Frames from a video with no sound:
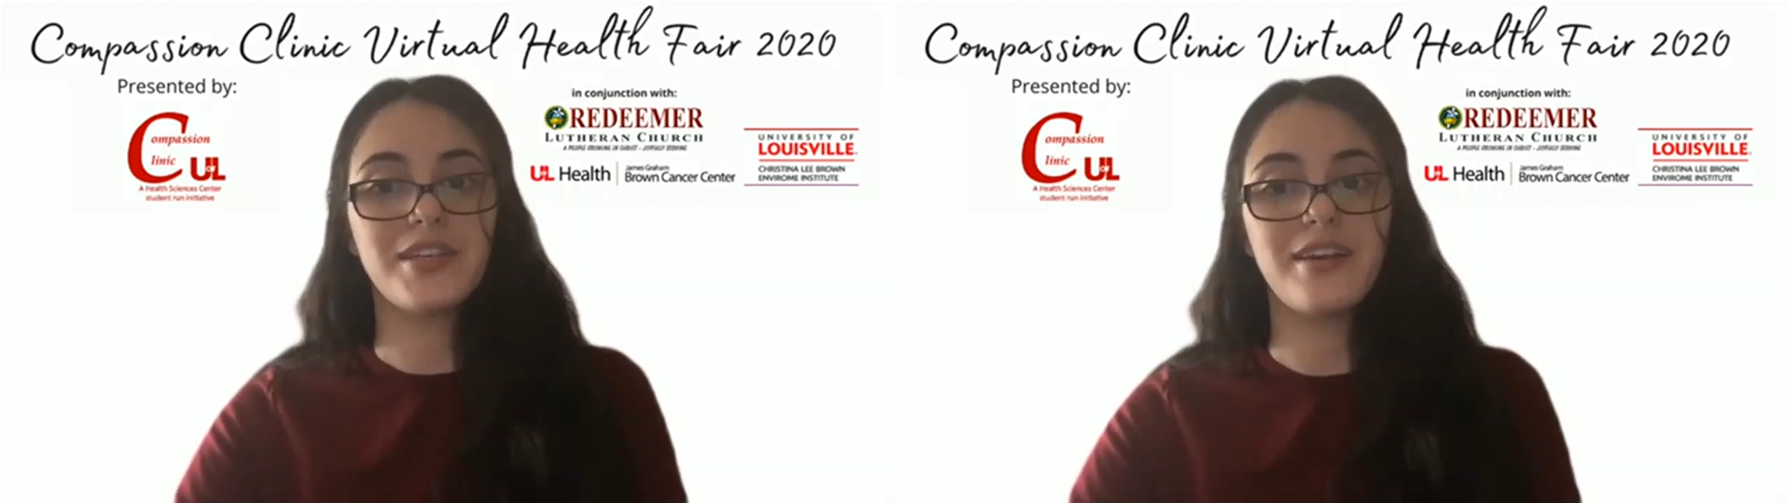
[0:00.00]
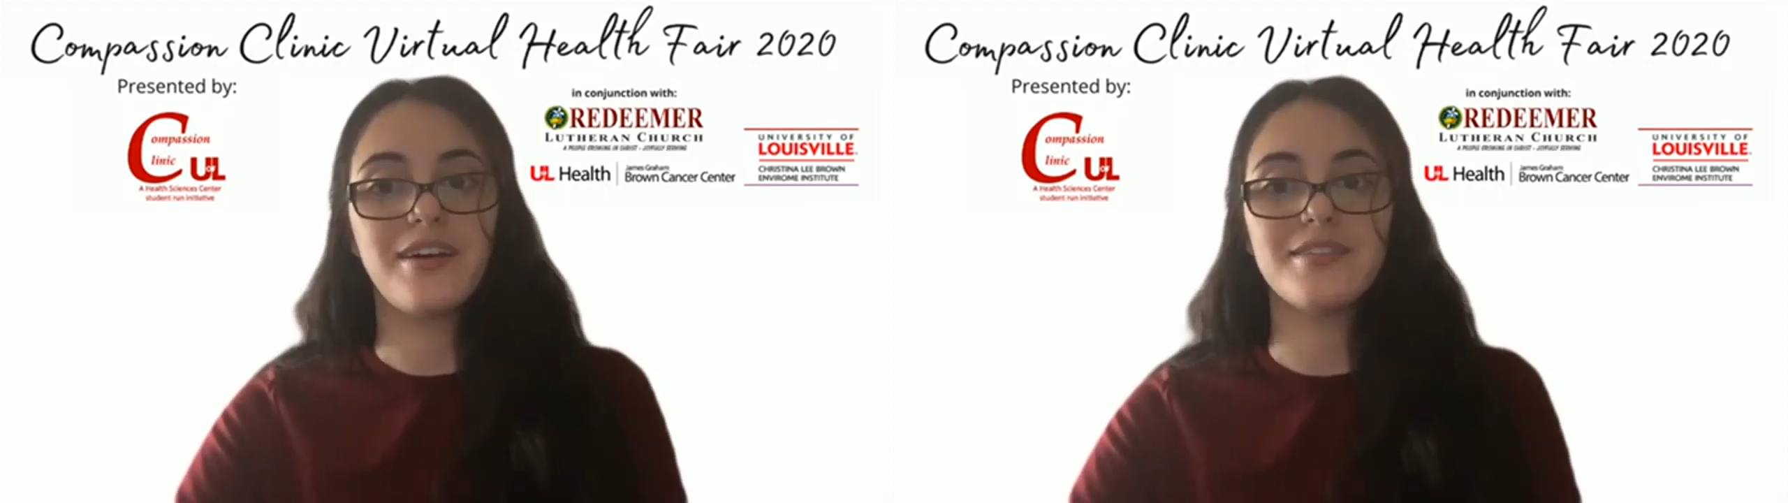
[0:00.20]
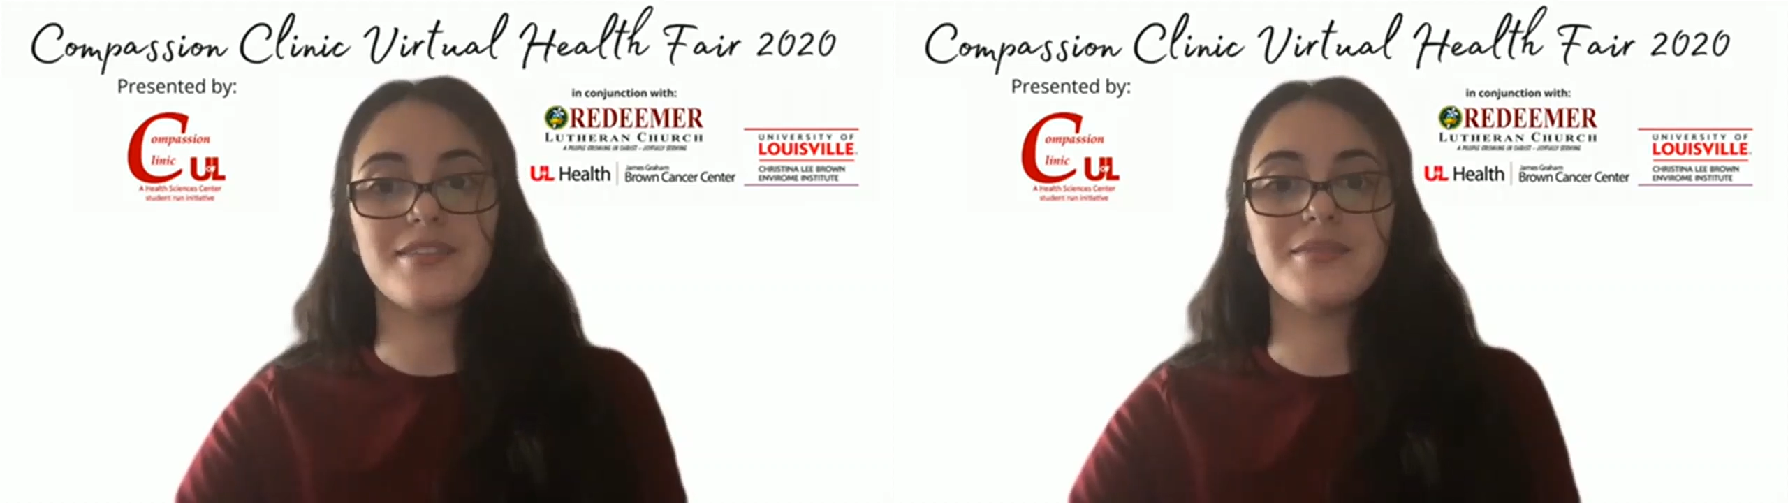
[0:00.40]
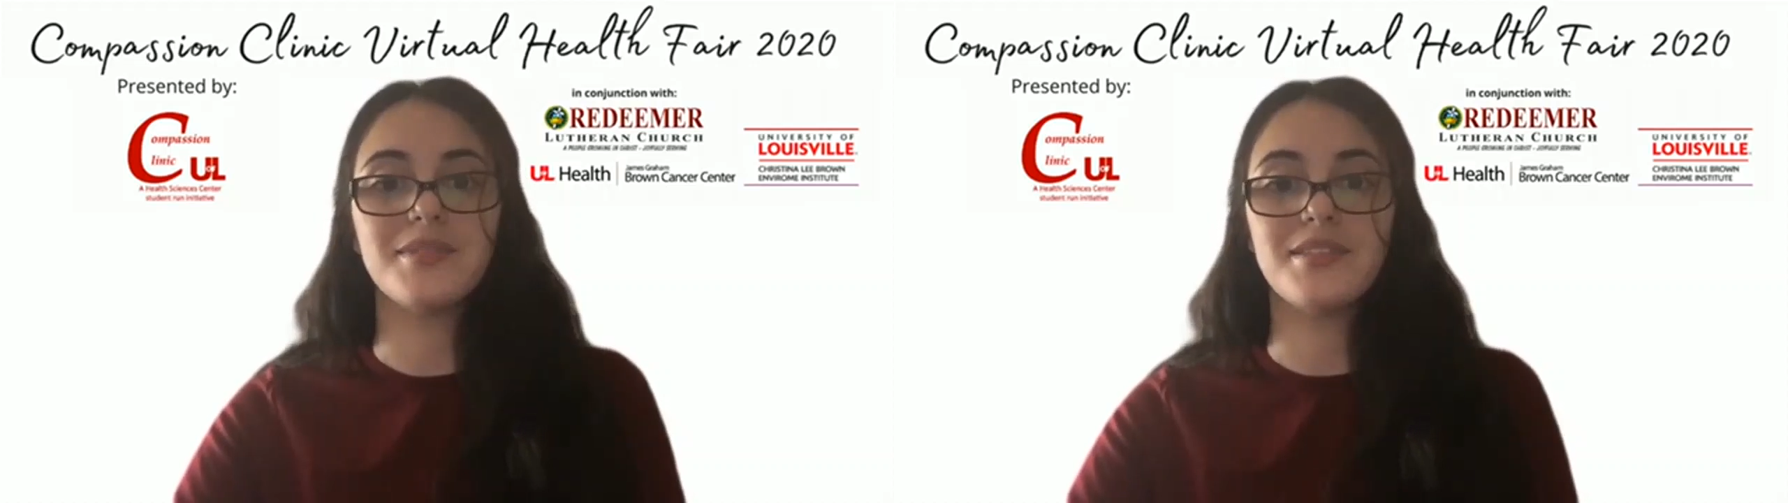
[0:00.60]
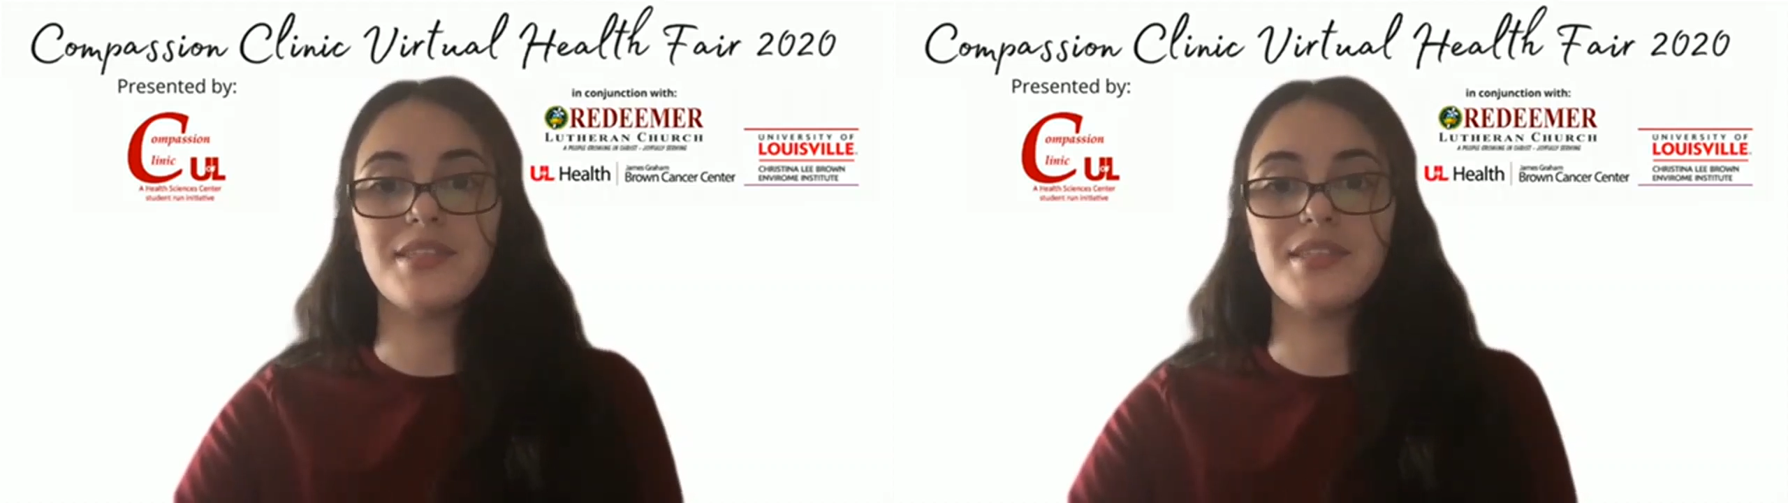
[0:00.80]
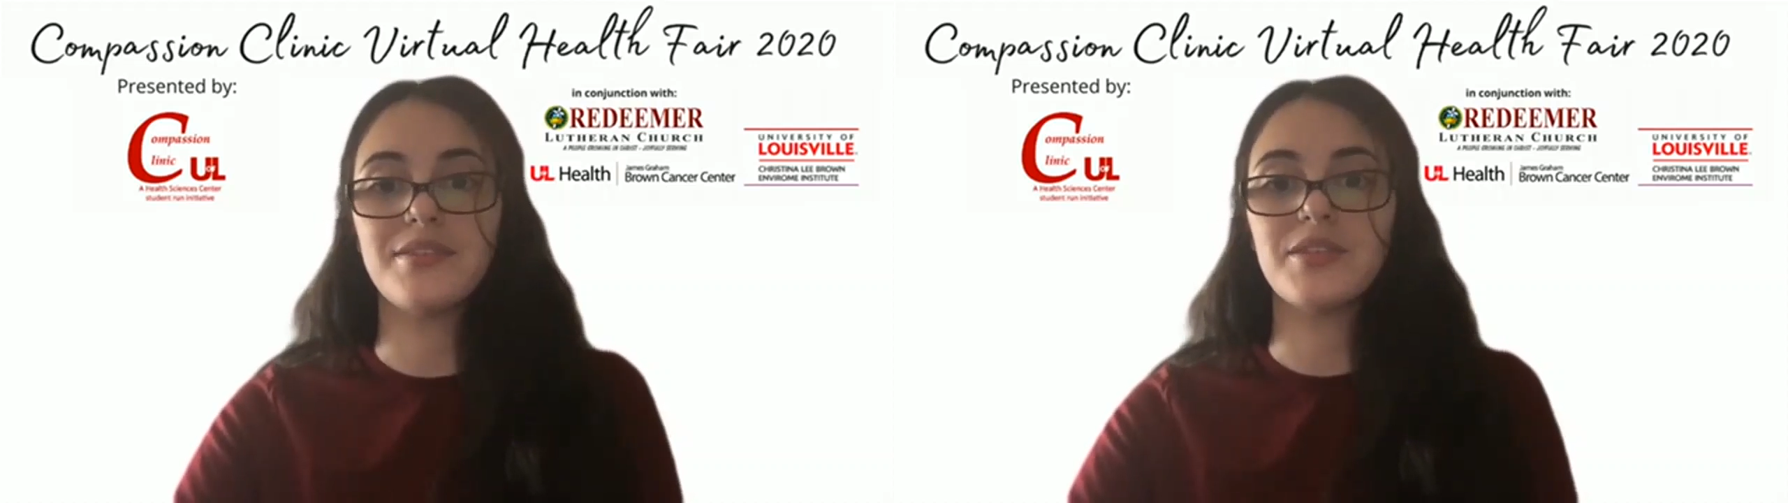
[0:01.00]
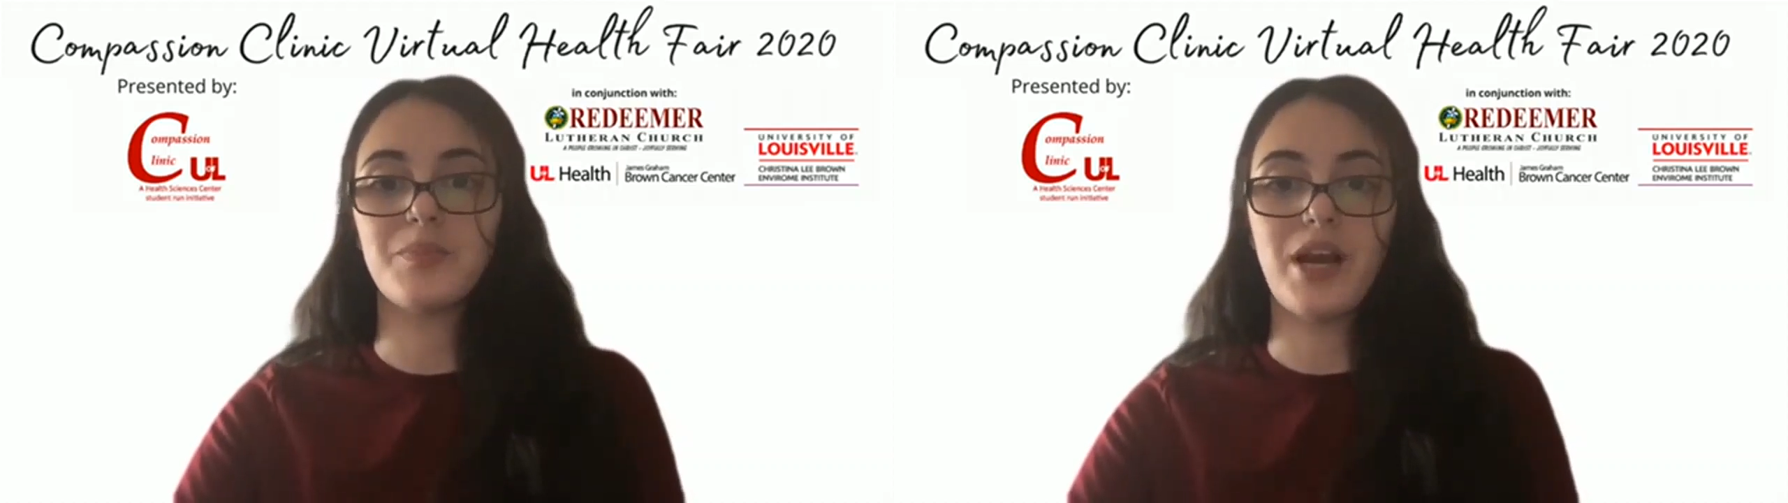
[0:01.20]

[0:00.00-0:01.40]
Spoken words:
can cause some serious